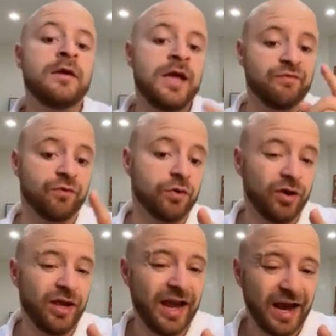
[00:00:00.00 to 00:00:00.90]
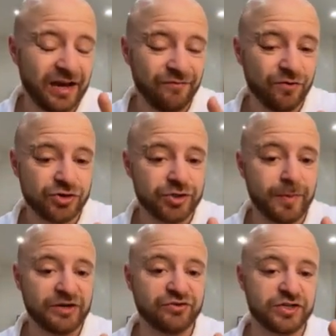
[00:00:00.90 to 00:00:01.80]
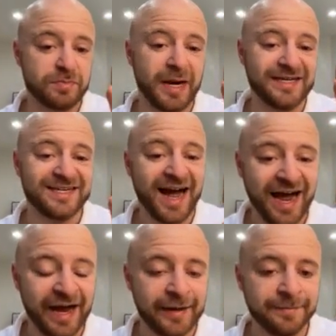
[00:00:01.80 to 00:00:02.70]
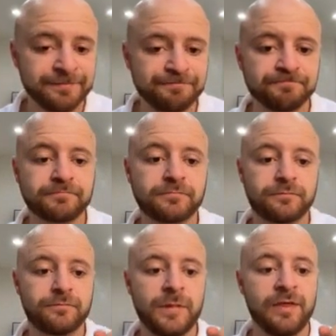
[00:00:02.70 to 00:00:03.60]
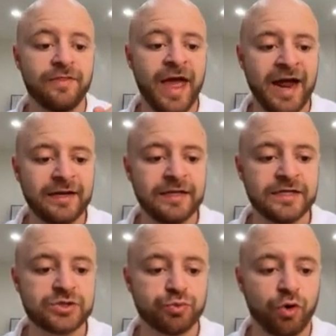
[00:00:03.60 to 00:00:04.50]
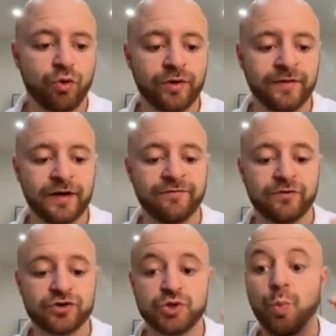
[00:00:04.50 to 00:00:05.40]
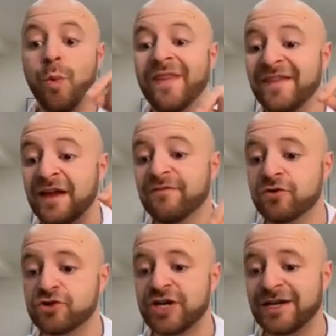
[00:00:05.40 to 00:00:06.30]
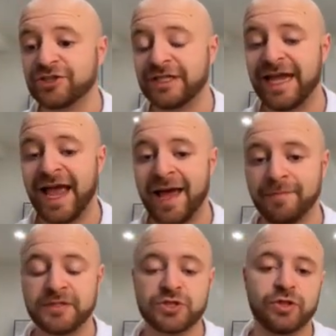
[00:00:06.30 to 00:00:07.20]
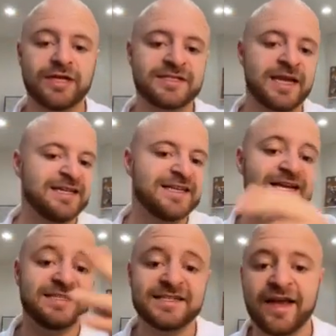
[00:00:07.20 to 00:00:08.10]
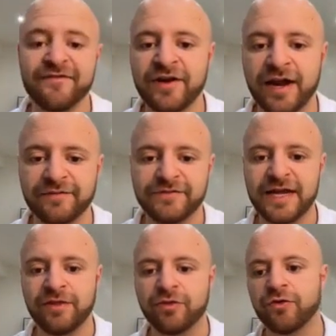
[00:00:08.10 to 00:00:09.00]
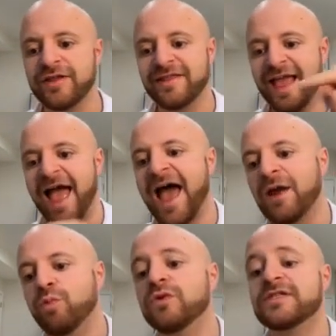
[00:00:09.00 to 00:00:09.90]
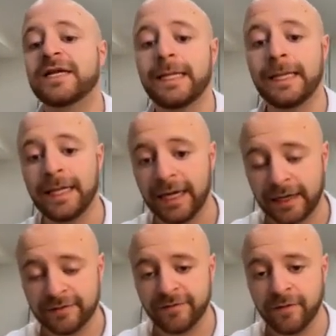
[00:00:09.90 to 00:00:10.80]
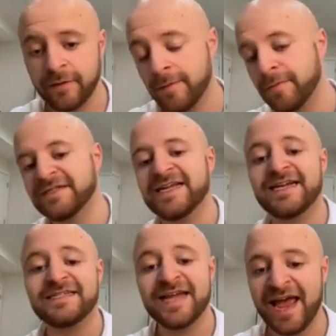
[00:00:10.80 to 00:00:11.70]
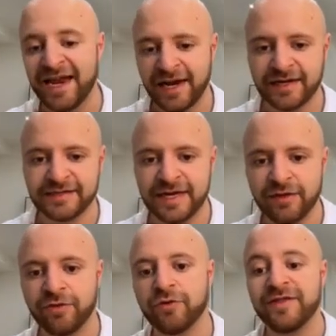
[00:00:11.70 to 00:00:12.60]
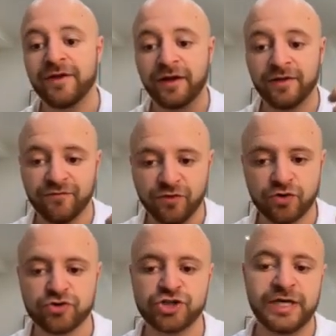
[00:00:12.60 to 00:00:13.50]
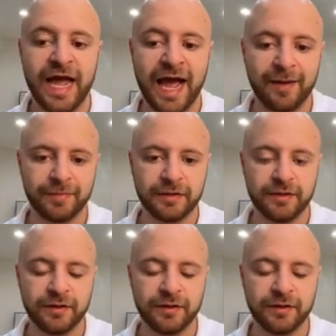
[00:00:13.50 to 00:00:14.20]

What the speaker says: If we're looking at conversion metrics by time, that is recording the conversion when the conversion actually happened. So let's say day 7 out of day 30, the ad was clicked, but day 10 out of day 30, the conversion happened.